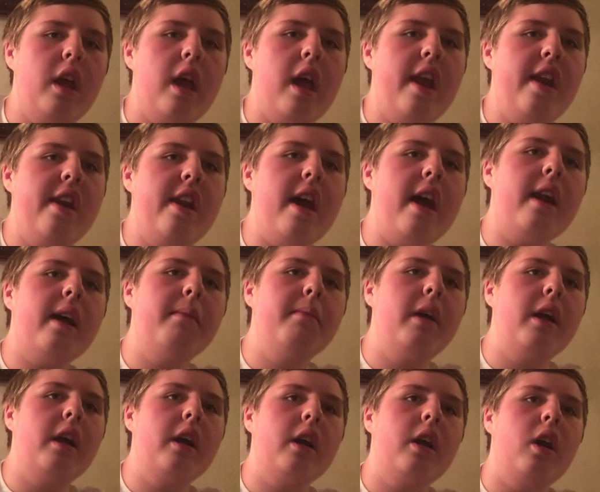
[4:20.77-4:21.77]
And then I'm
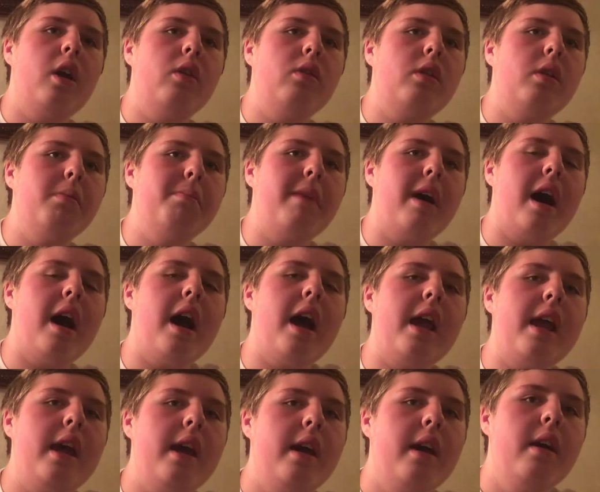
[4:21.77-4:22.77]
going to go to
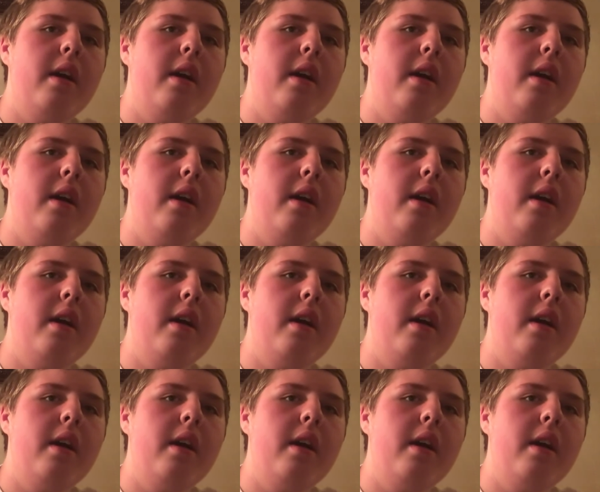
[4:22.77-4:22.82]
my